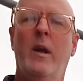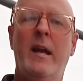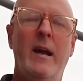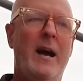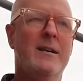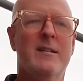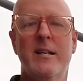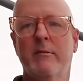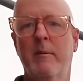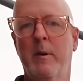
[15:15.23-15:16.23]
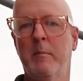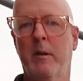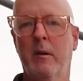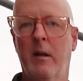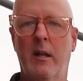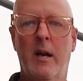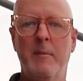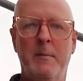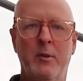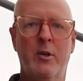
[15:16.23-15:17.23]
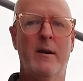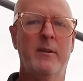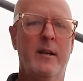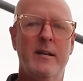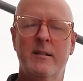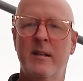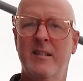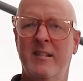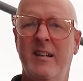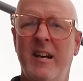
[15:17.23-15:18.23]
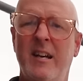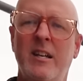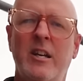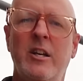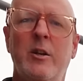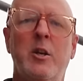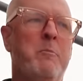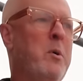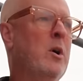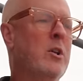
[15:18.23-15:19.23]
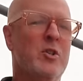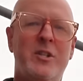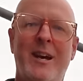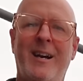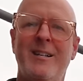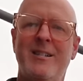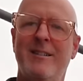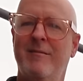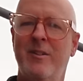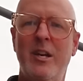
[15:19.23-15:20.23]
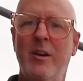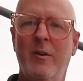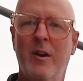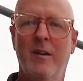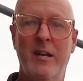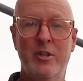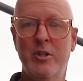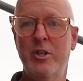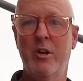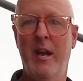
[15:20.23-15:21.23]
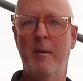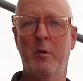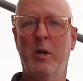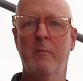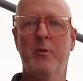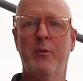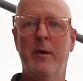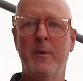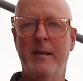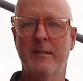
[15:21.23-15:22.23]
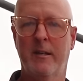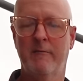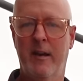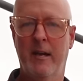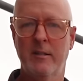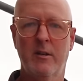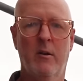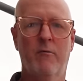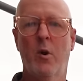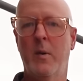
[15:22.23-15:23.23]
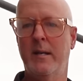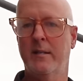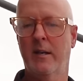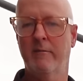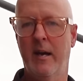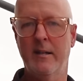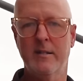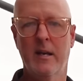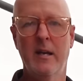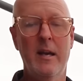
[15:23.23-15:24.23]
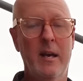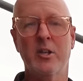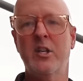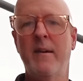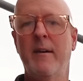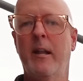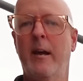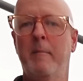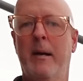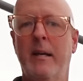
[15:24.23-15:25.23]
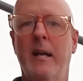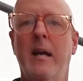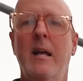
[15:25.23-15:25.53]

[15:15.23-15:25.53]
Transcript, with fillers: in high season, remember, a lot of people travel in high season. Book those tickets, you know, as soon as you can. Book them three weeks in advance, four weeks in advance. It'll save you a lot of money.